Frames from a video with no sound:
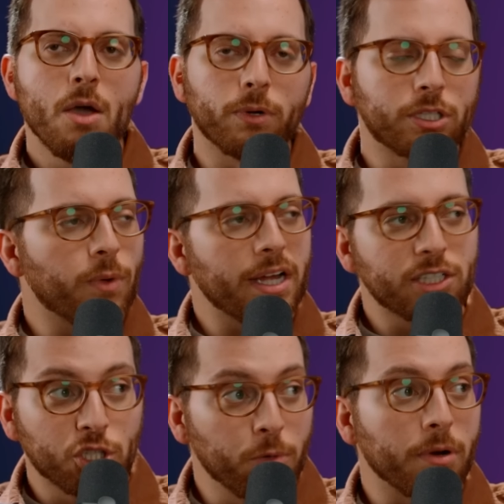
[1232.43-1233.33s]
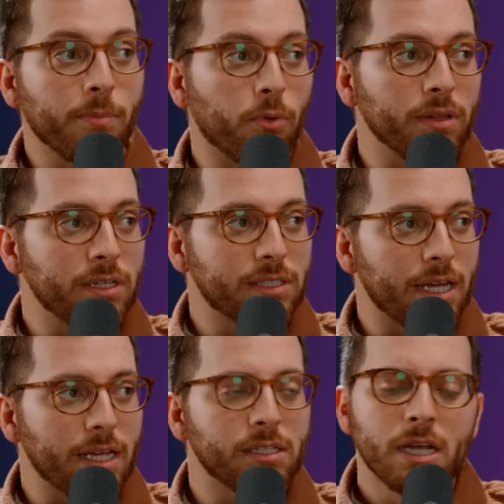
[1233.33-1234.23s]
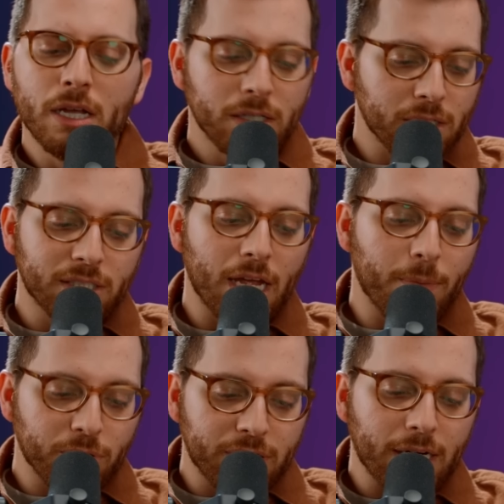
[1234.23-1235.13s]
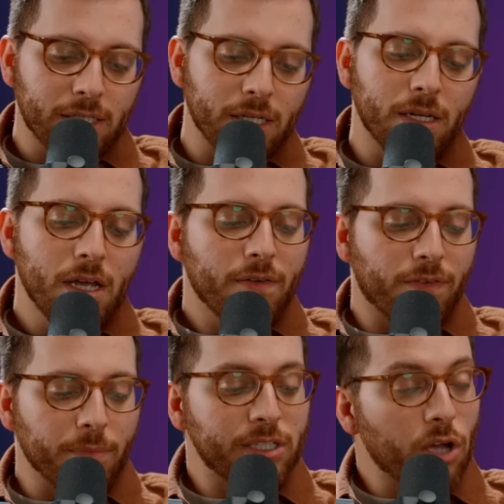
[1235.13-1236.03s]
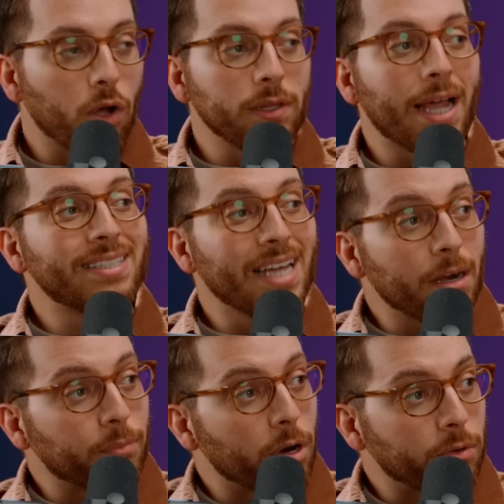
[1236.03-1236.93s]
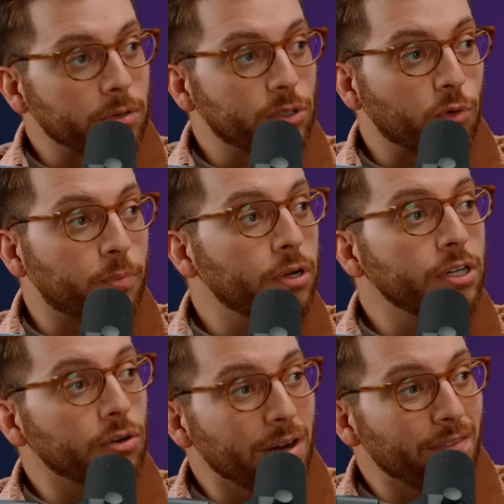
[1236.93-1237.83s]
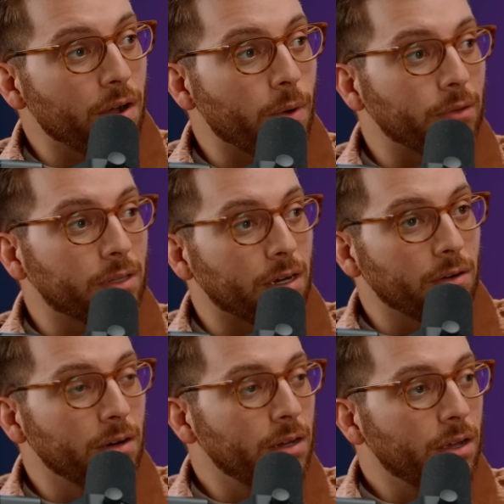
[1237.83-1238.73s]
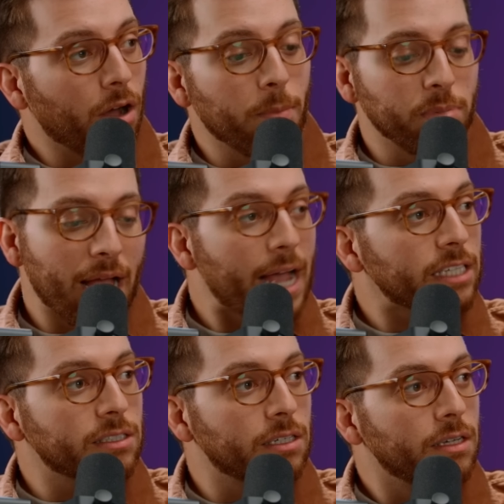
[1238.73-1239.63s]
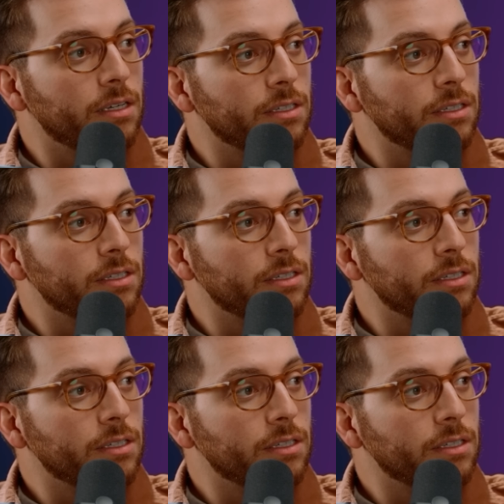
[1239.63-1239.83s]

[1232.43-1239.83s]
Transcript: which is why it's super important these days to stay protected from these online data brokers who are putting your info out there on blast